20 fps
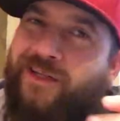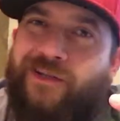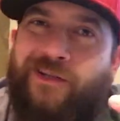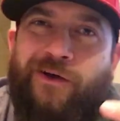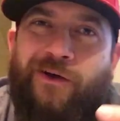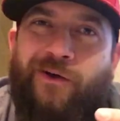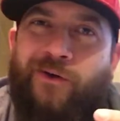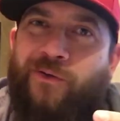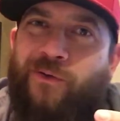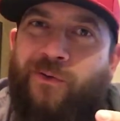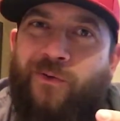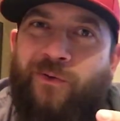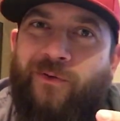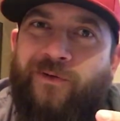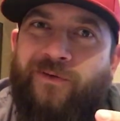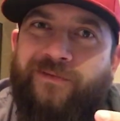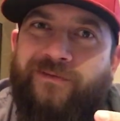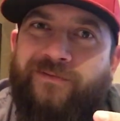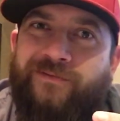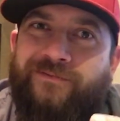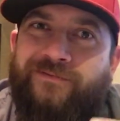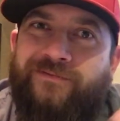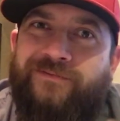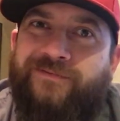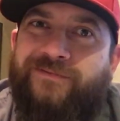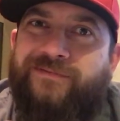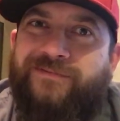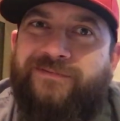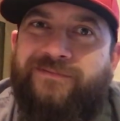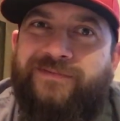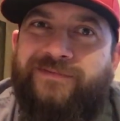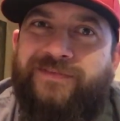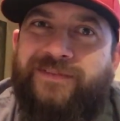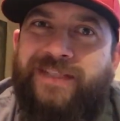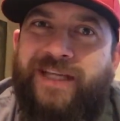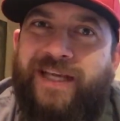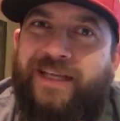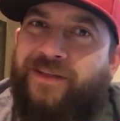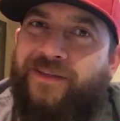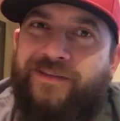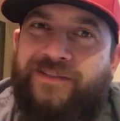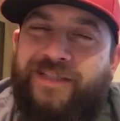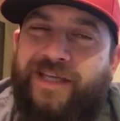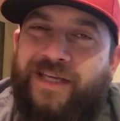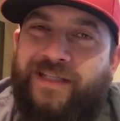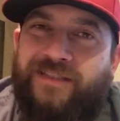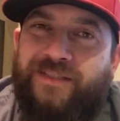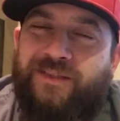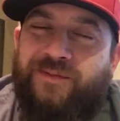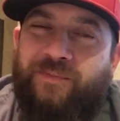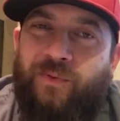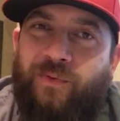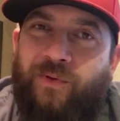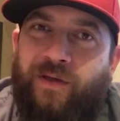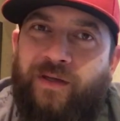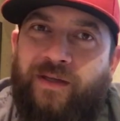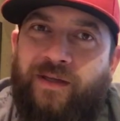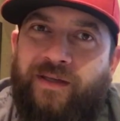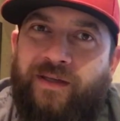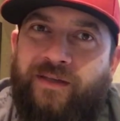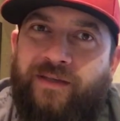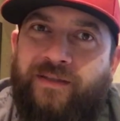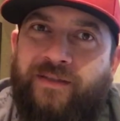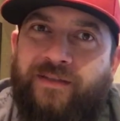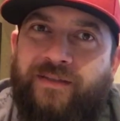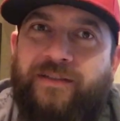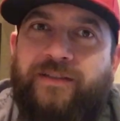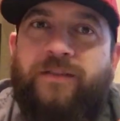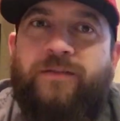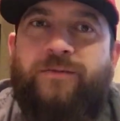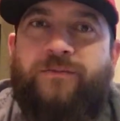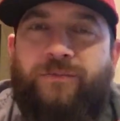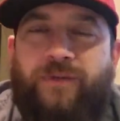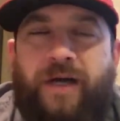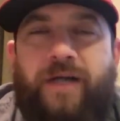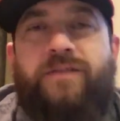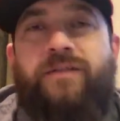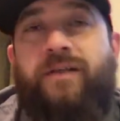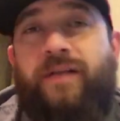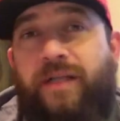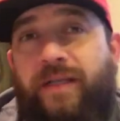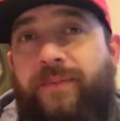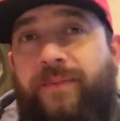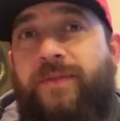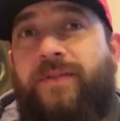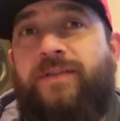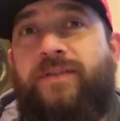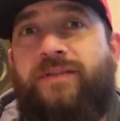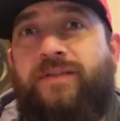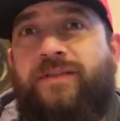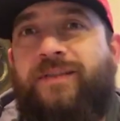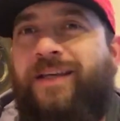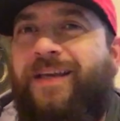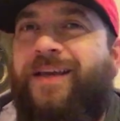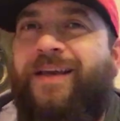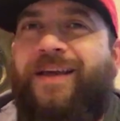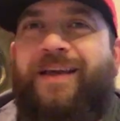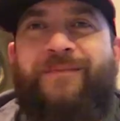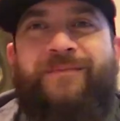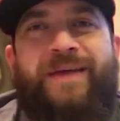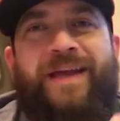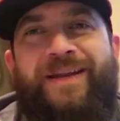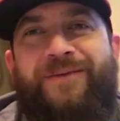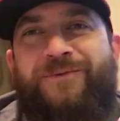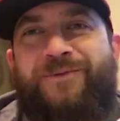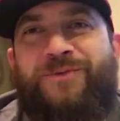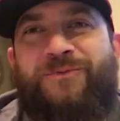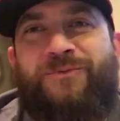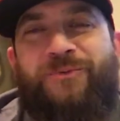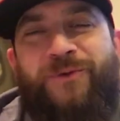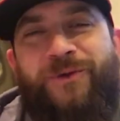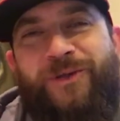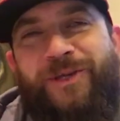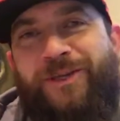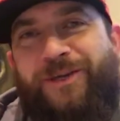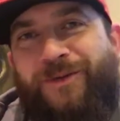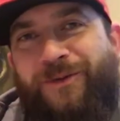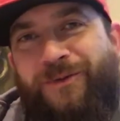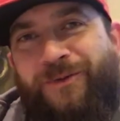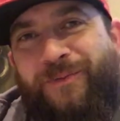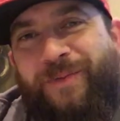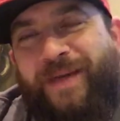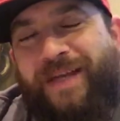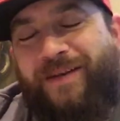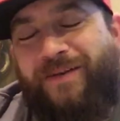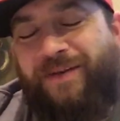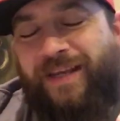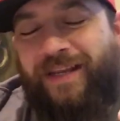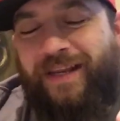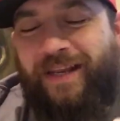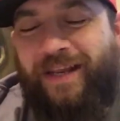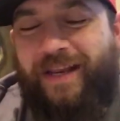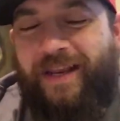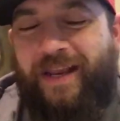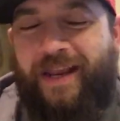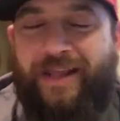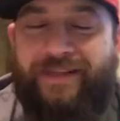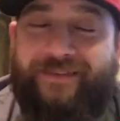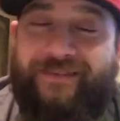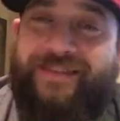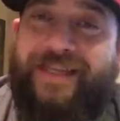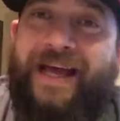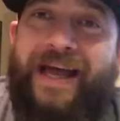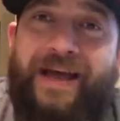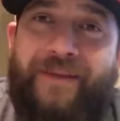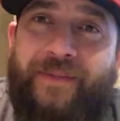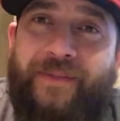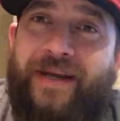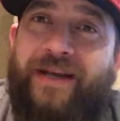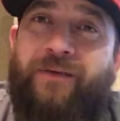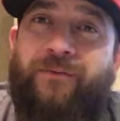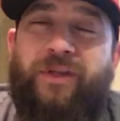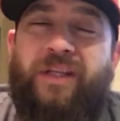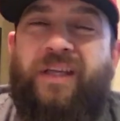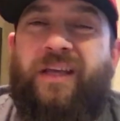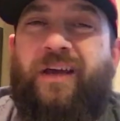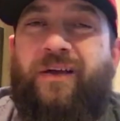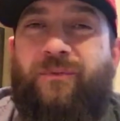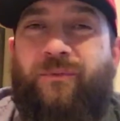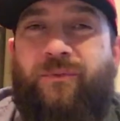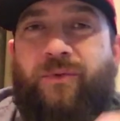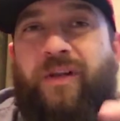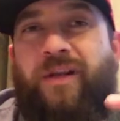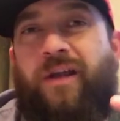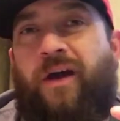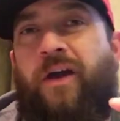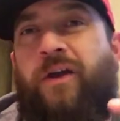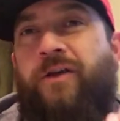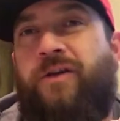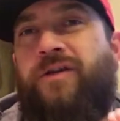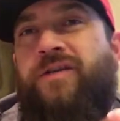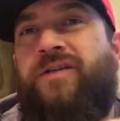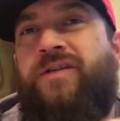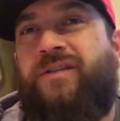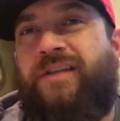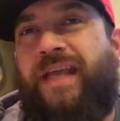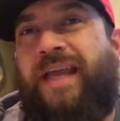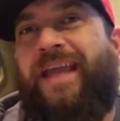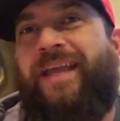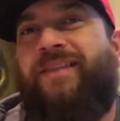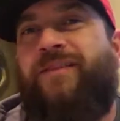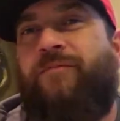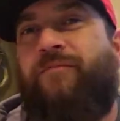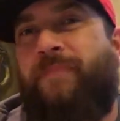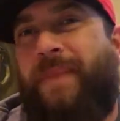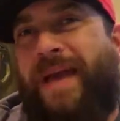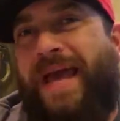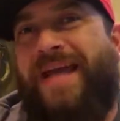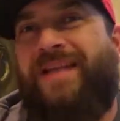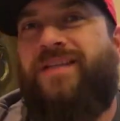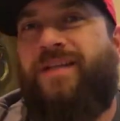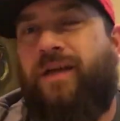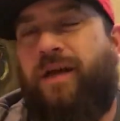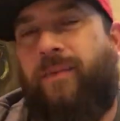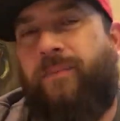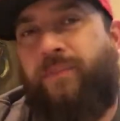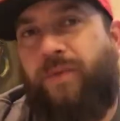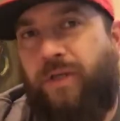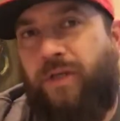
Longhorn, another Texas boy, Roger Clemens man, it was really cool, man. And, and, at the time, I didn't really really understand the matchup.